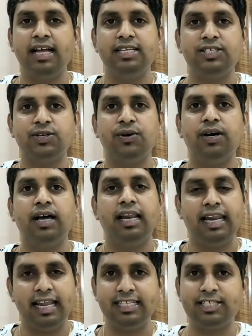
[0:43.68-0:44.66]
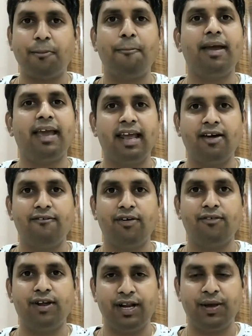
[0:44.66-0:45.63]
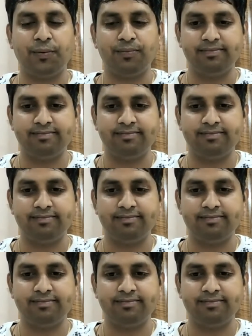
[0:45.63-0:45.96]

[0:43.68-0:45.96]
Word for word: So let's begin our video.